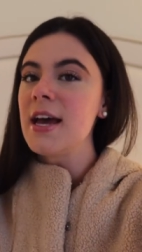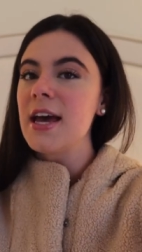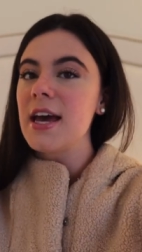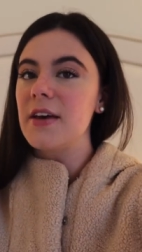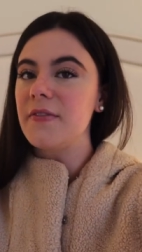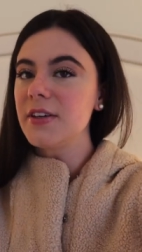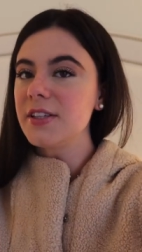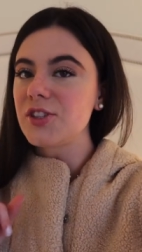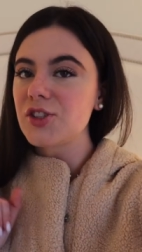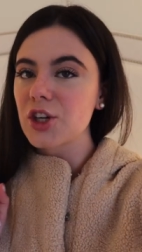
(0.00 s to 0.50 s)

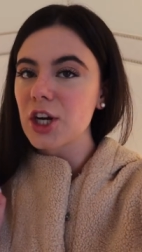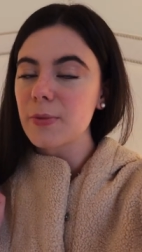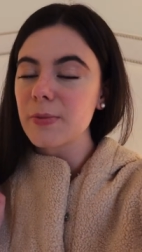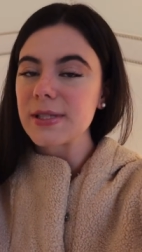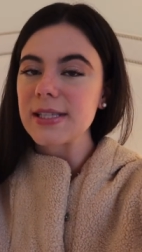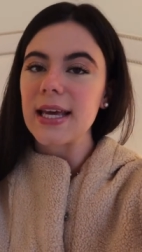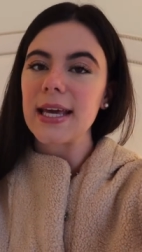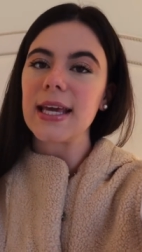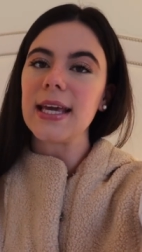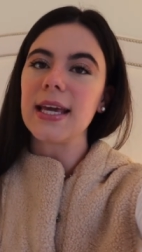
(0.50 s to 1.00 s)
if Instagram
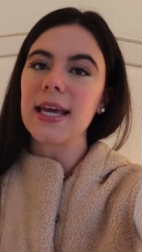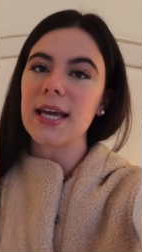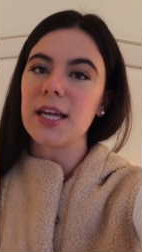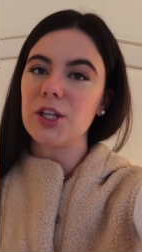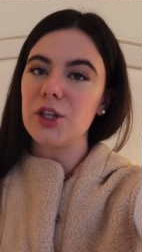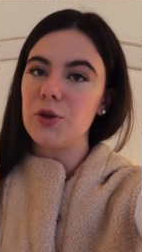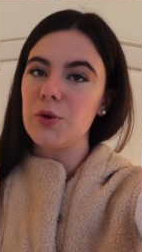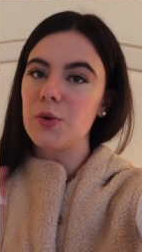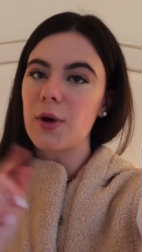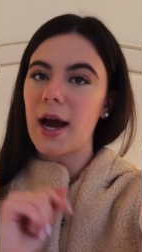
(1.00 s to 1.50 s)
was liking
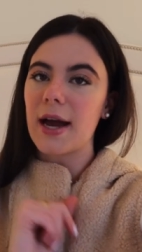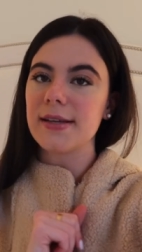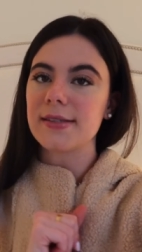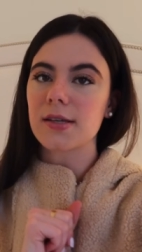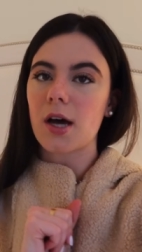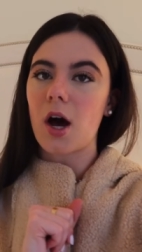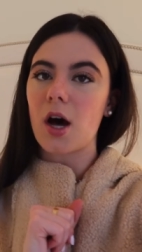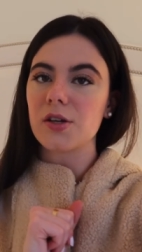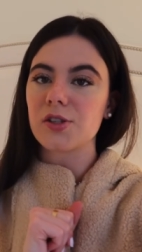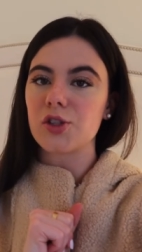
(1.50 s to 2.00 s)
it, you
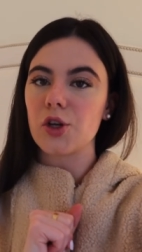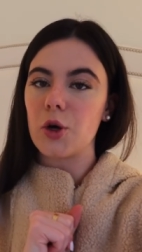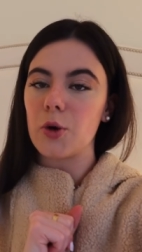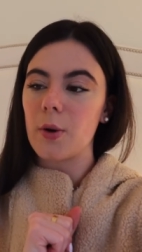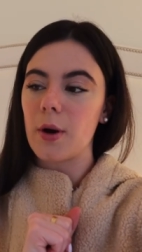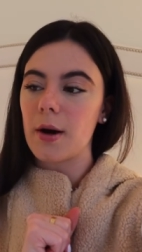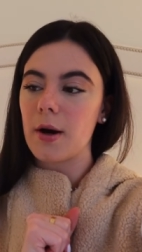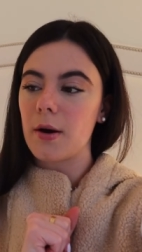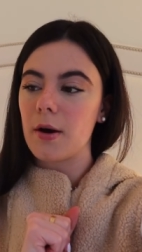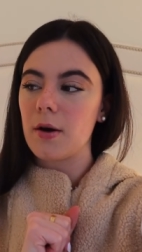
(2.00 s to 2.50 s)
guys
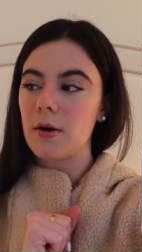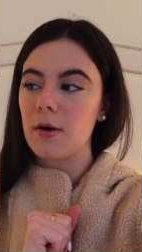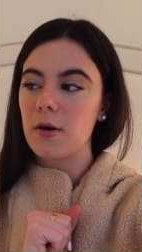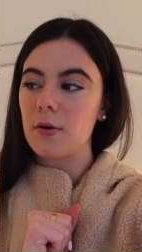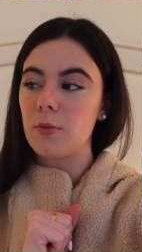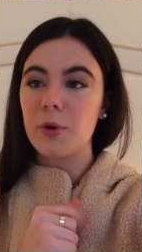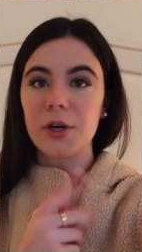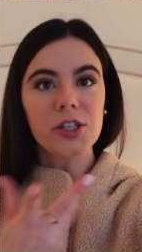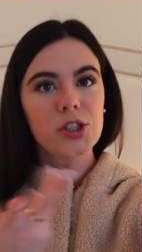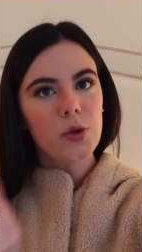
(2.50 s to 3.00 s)
also
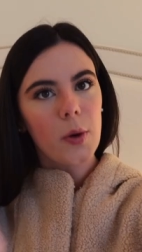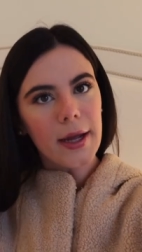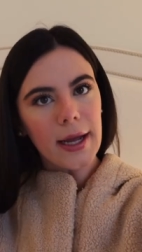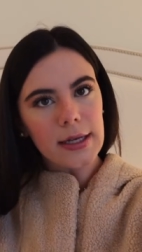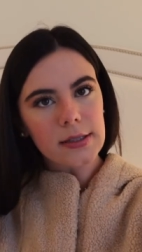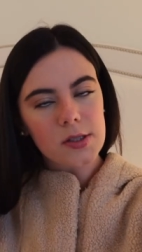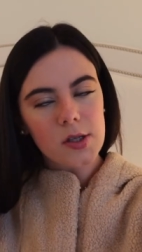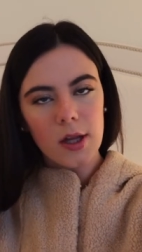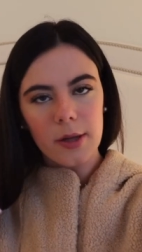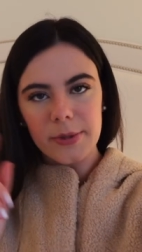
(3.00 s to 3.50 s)
would enjoy
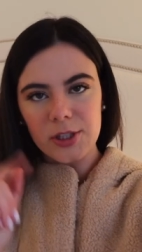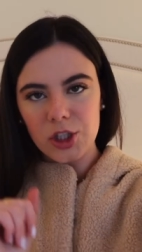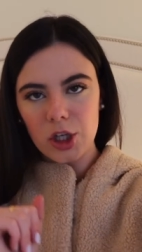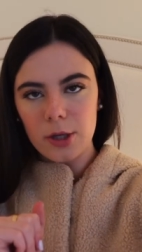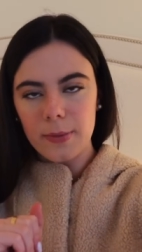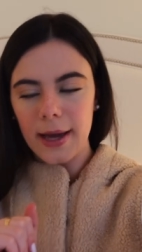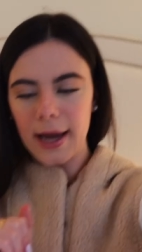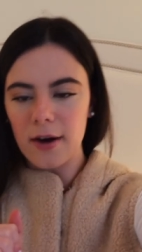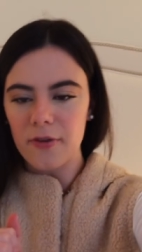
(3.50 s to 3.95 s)
it. So let me show you my